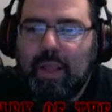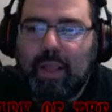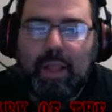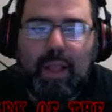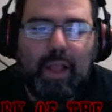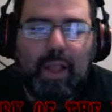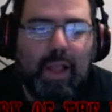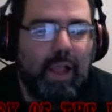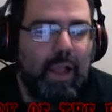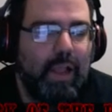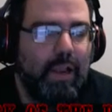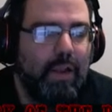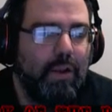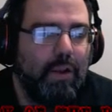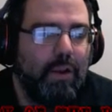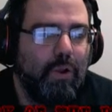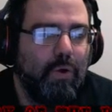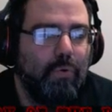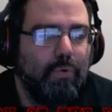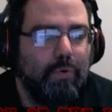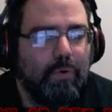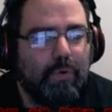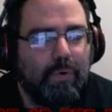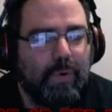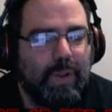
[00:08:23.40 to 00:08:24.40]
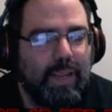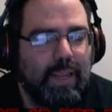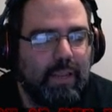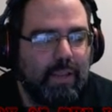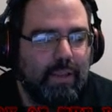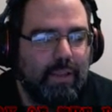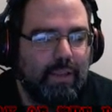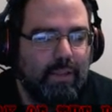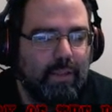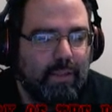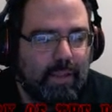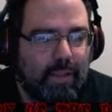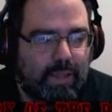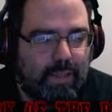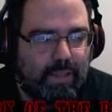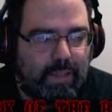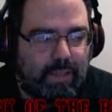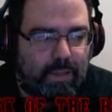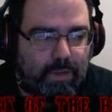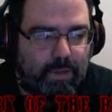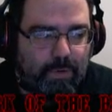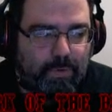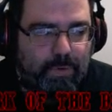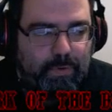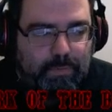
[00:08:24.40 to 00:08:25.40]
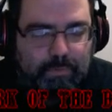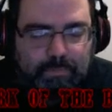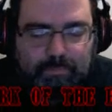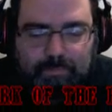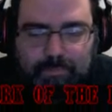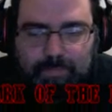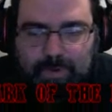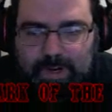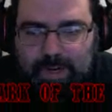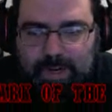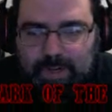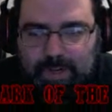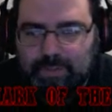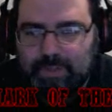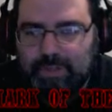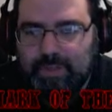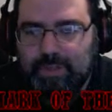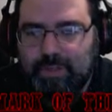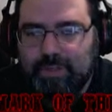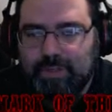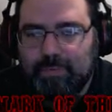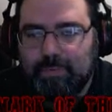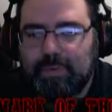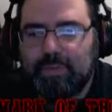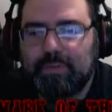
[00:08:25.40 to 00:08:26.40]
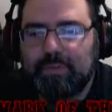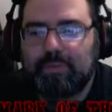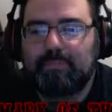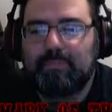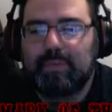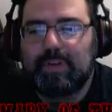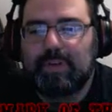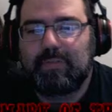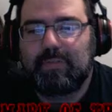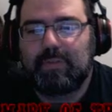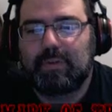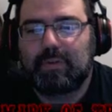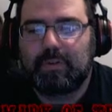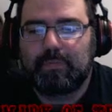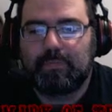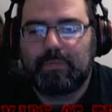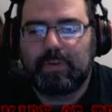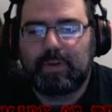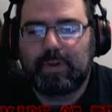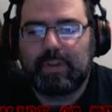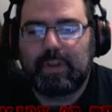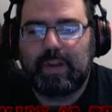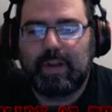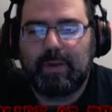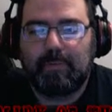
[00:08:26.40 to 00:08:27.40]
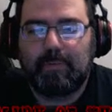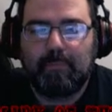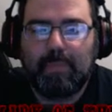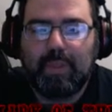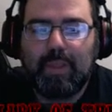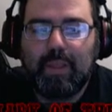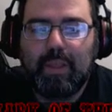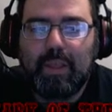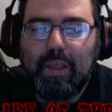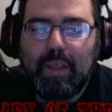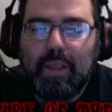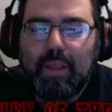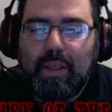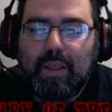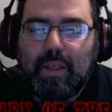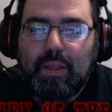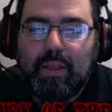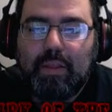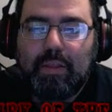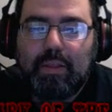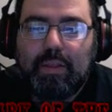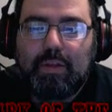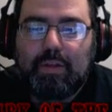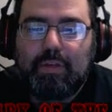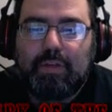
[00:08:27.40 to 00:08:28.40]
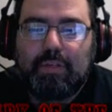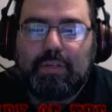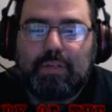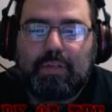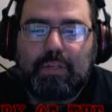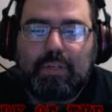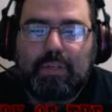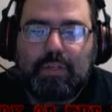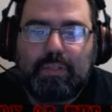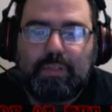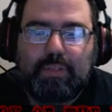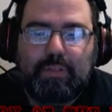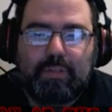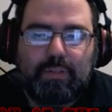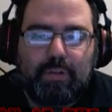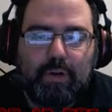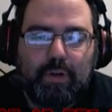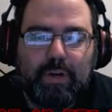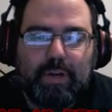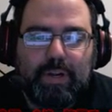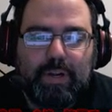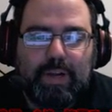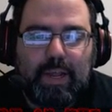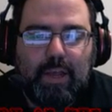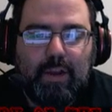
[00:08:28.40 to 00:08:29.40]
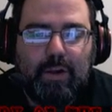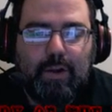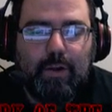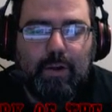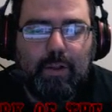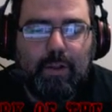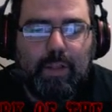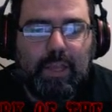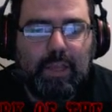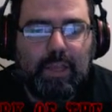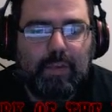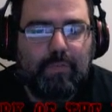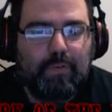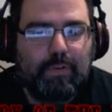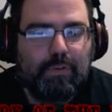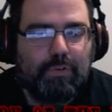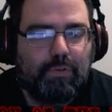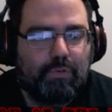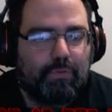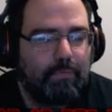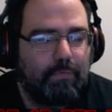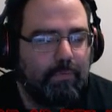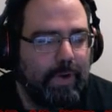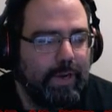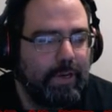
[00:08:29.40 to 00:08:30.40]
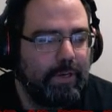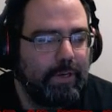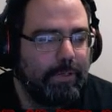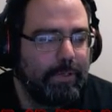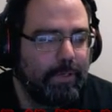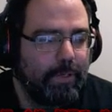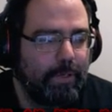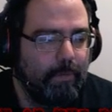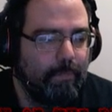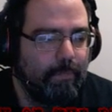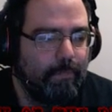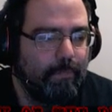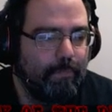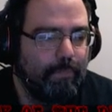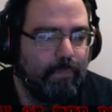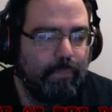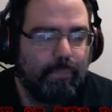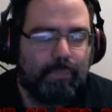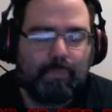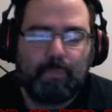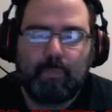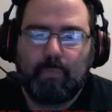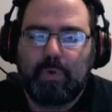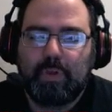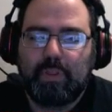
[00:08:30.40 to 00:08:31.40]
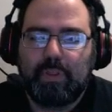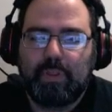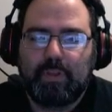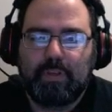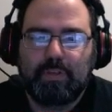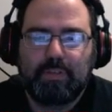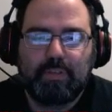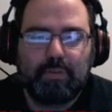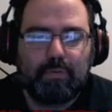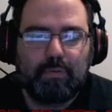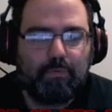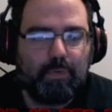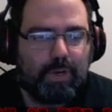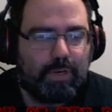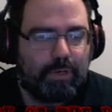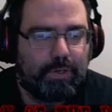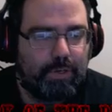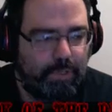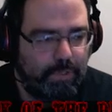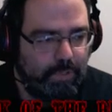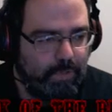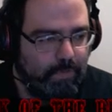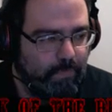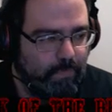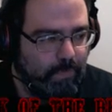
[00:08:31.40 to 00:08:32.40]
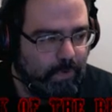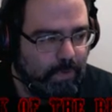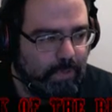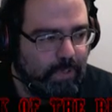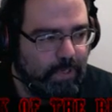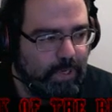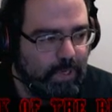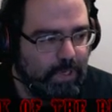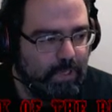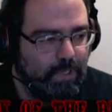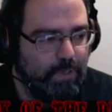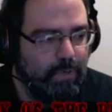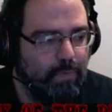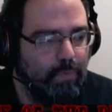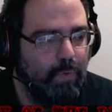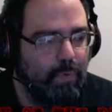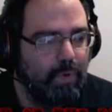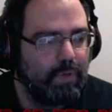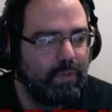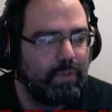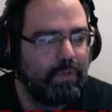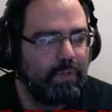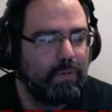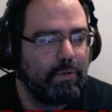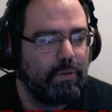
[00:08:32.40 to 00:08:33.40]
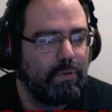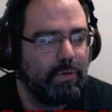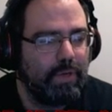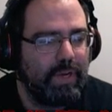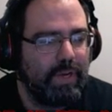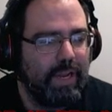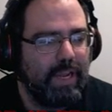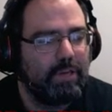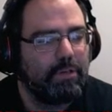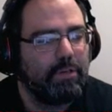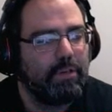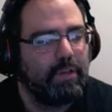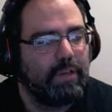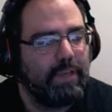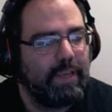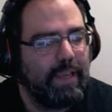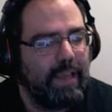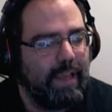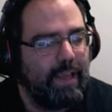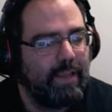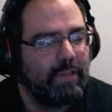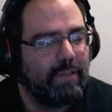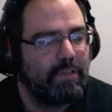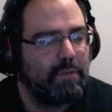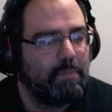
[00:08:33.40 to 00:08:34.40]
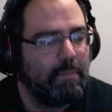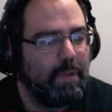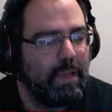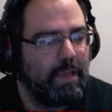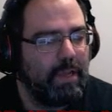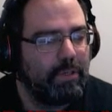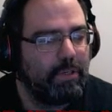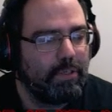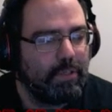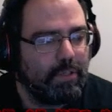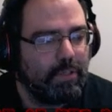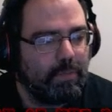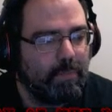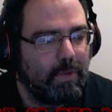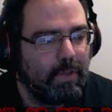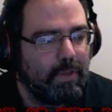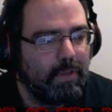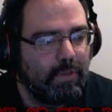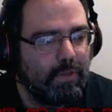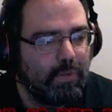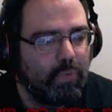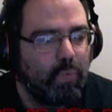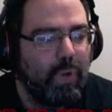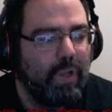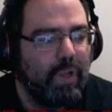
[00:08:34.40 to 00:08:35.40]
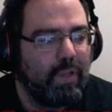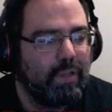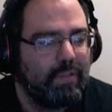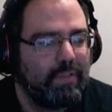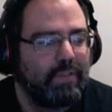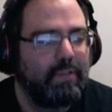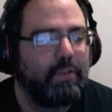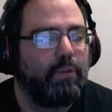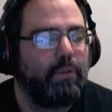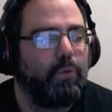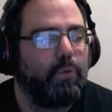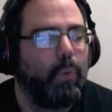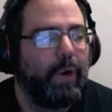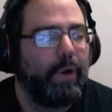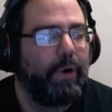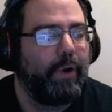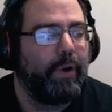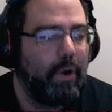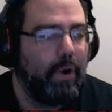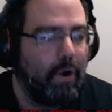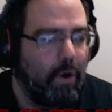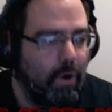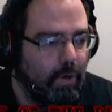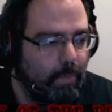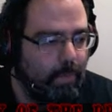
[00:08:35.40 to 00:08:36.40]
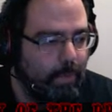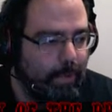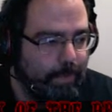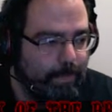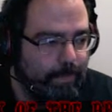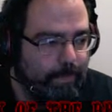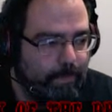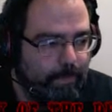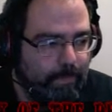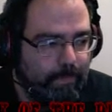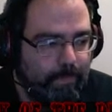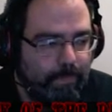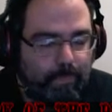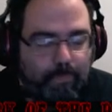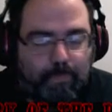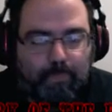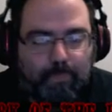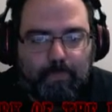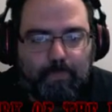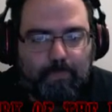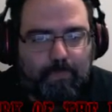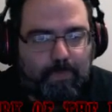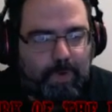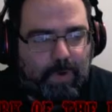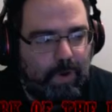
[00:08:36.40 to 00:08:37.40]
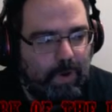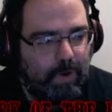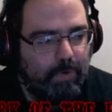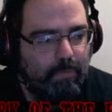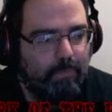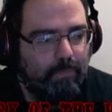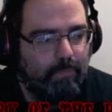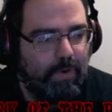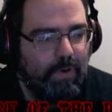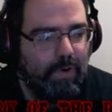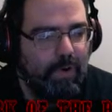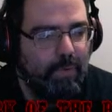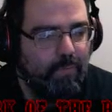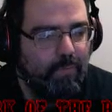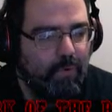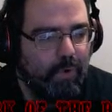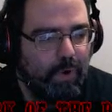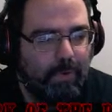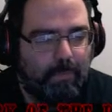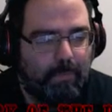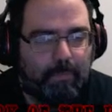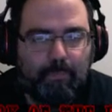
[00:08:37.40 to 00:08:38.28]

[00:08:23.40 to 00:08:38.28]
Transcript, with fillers: Ilo Nui, I think her pronunciation was. I never could figure that out. She started out her life as a ranger one of the things in Rangers first edition was you could actually cast magic spells while still wearing armor. Very, very important.